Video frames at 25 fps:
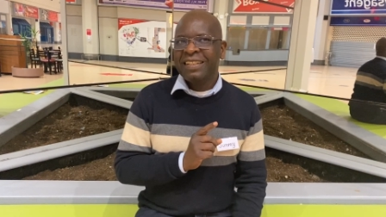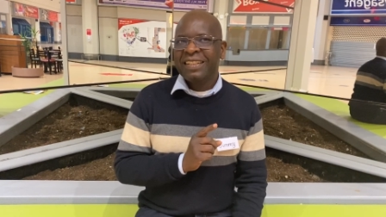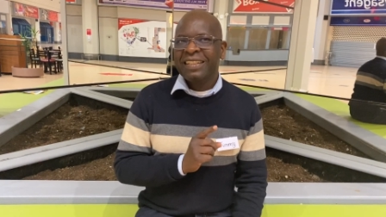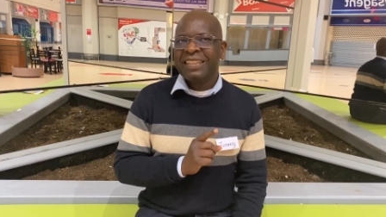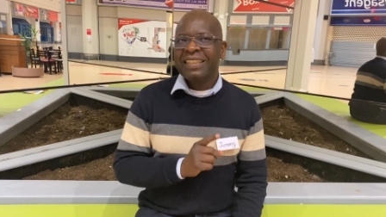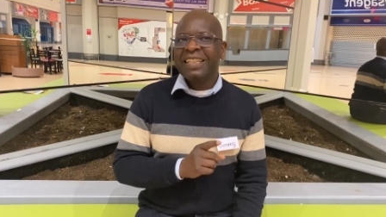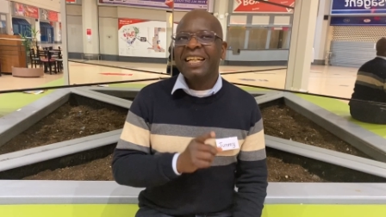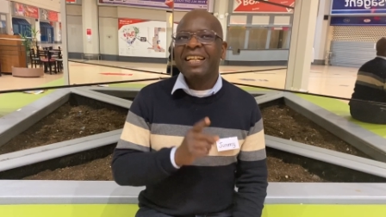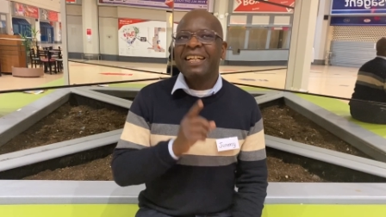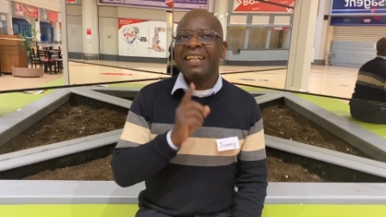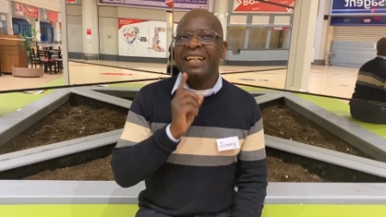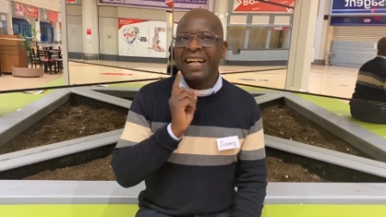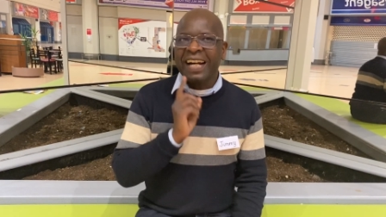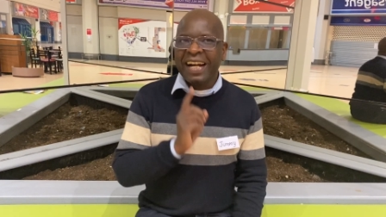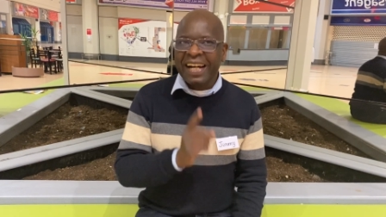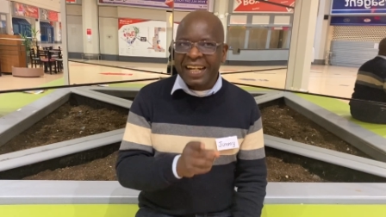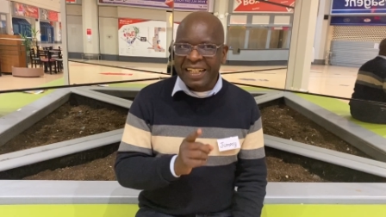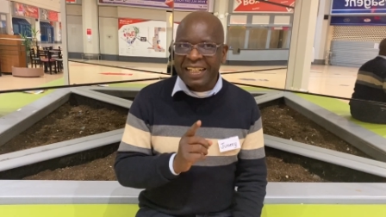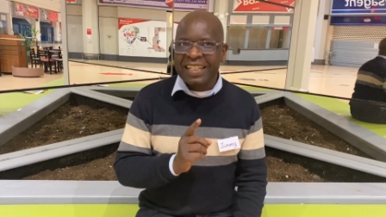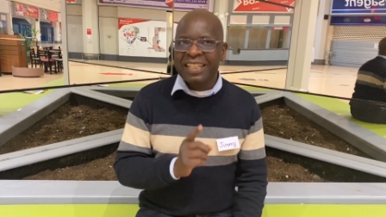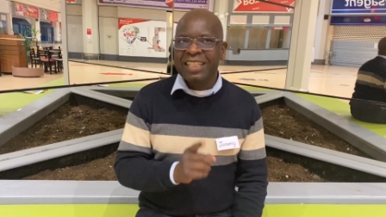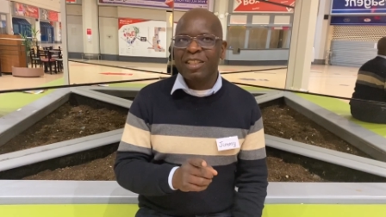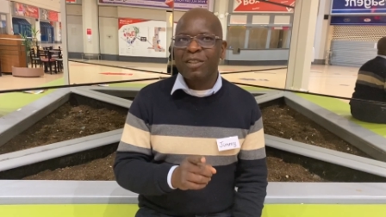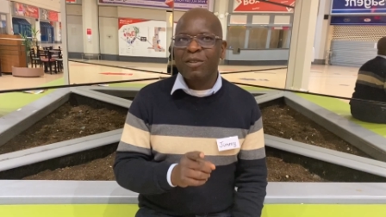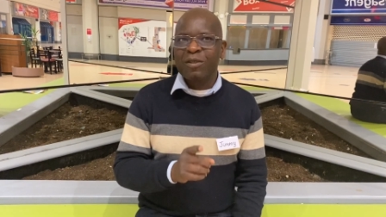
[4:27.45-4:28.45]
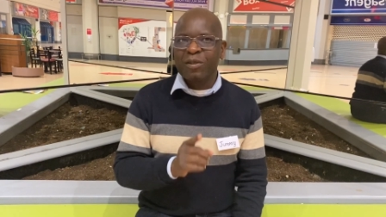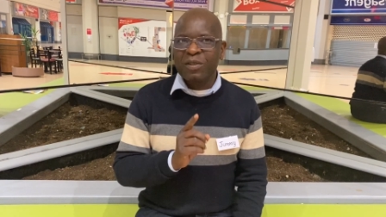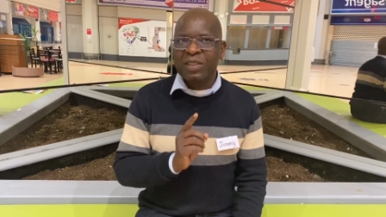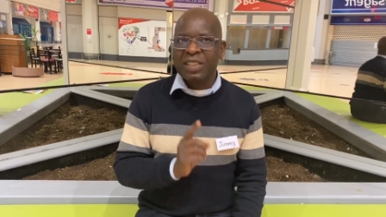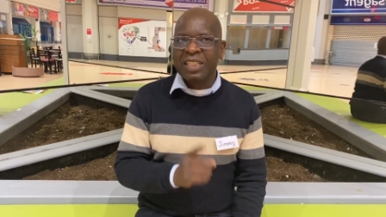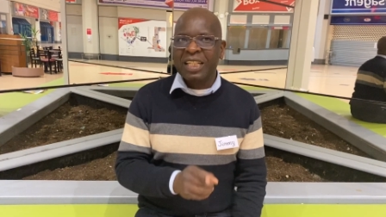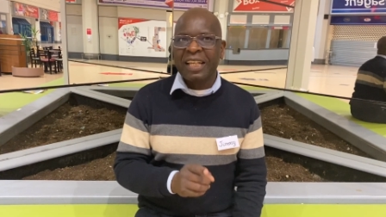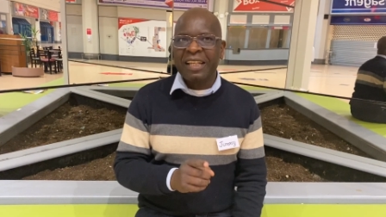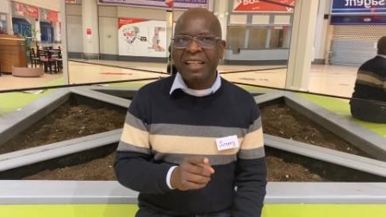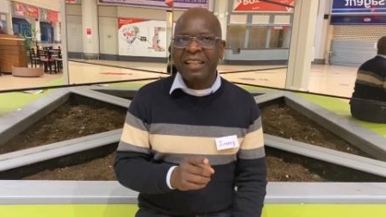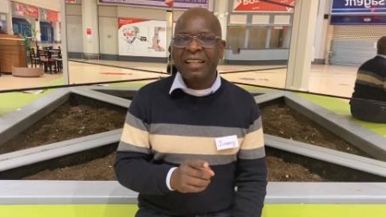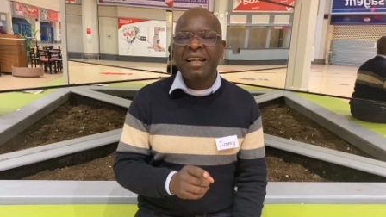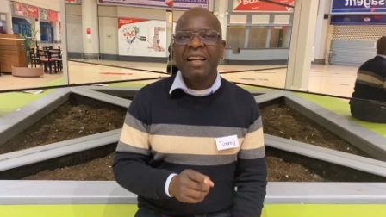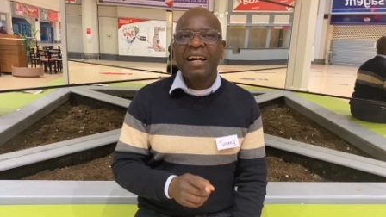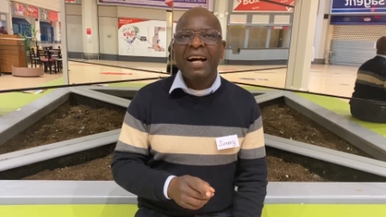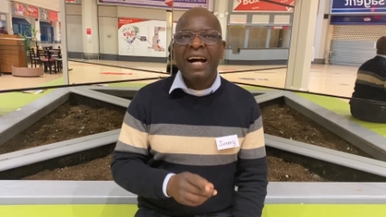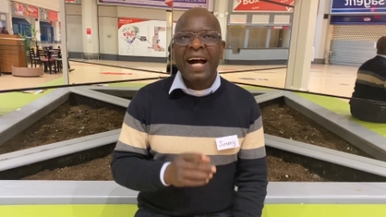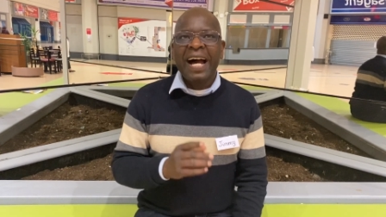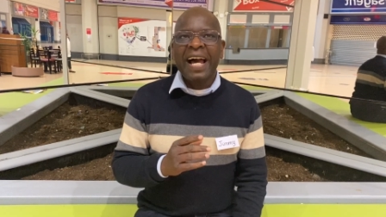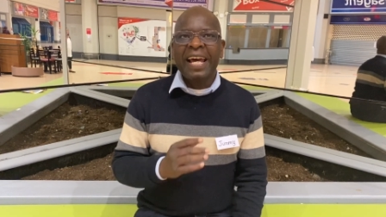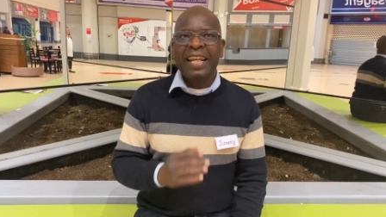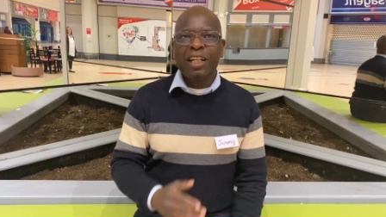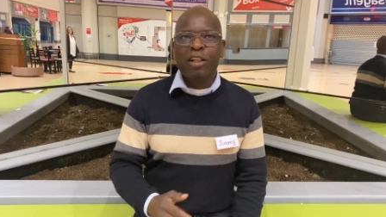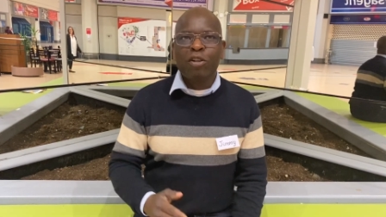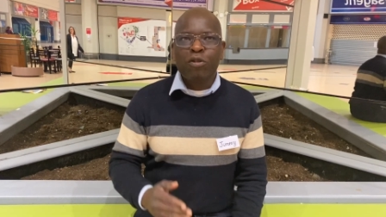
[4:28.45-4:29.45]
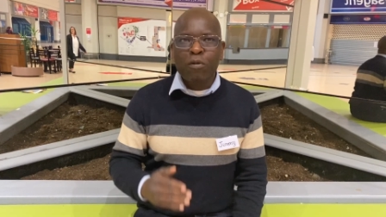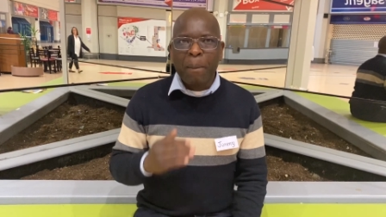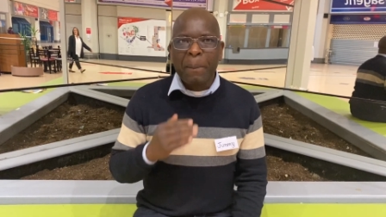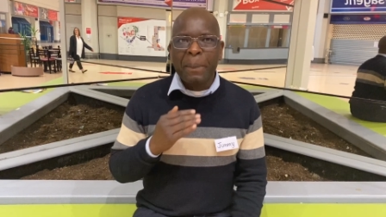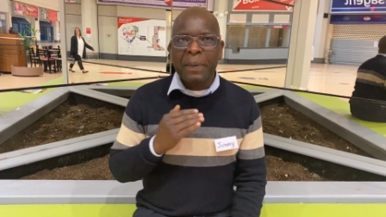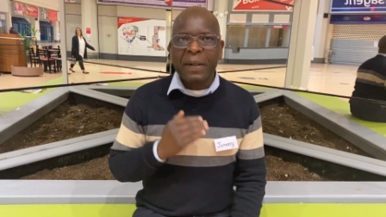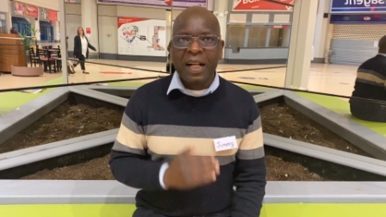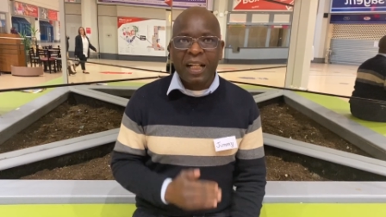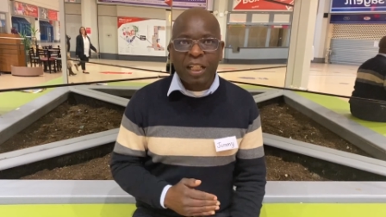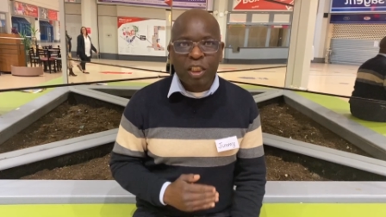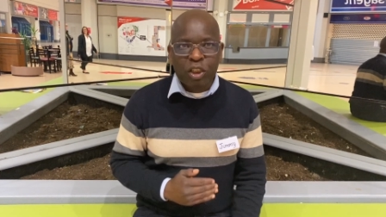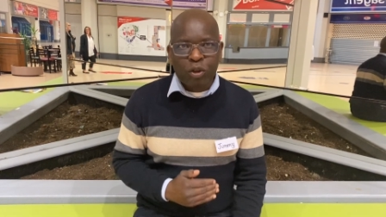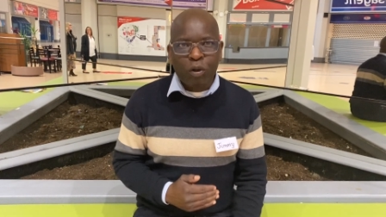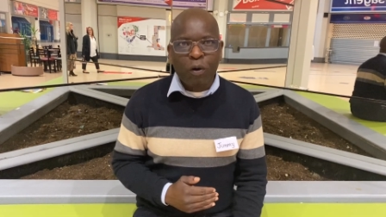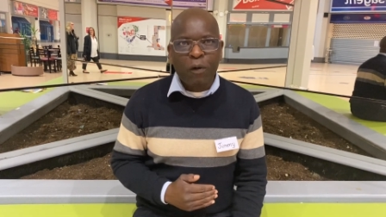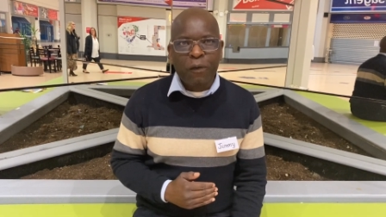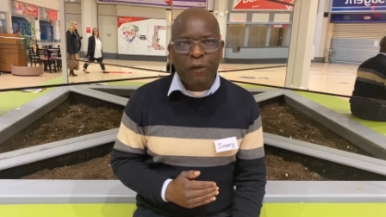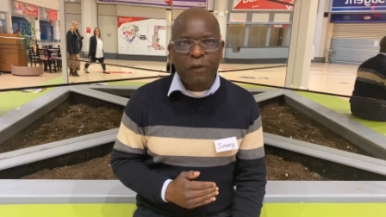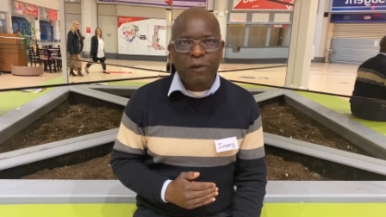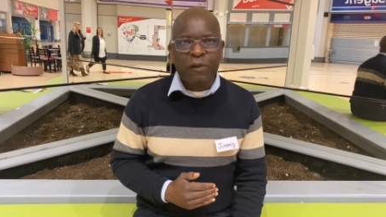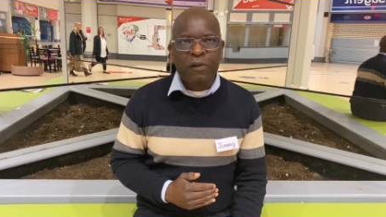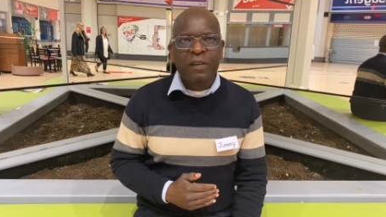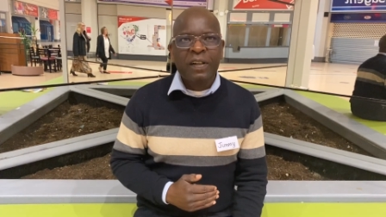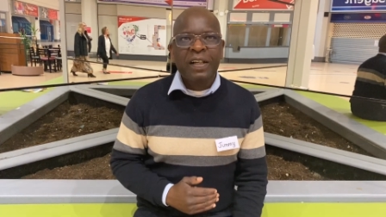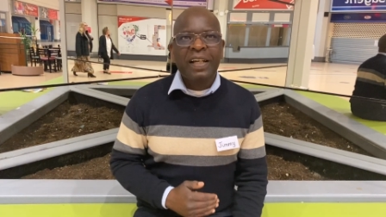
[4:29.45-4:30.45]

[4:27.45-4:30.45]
Take courage to say, I need to branch off